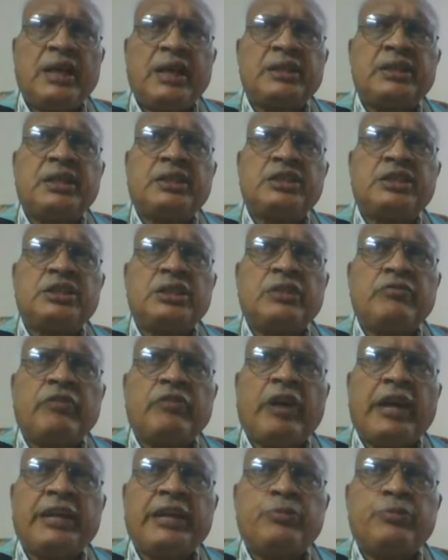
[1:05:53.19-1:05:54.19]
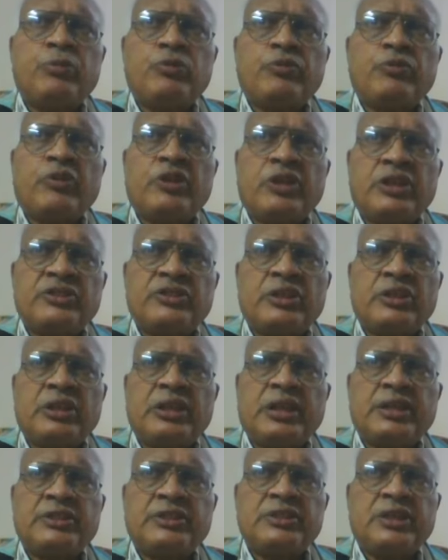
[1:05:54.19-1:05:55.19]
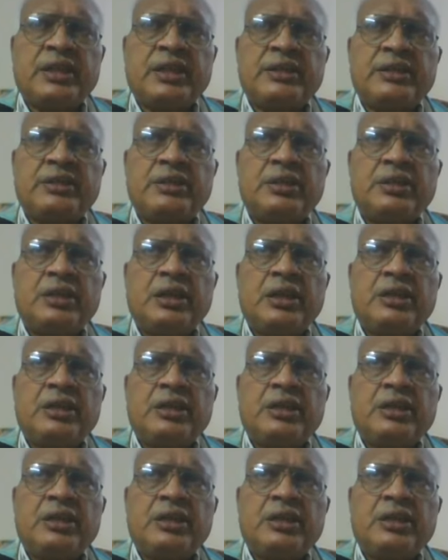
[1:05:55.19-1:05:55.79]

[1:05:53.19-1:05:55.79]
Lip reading: and there is a white book for consultants, and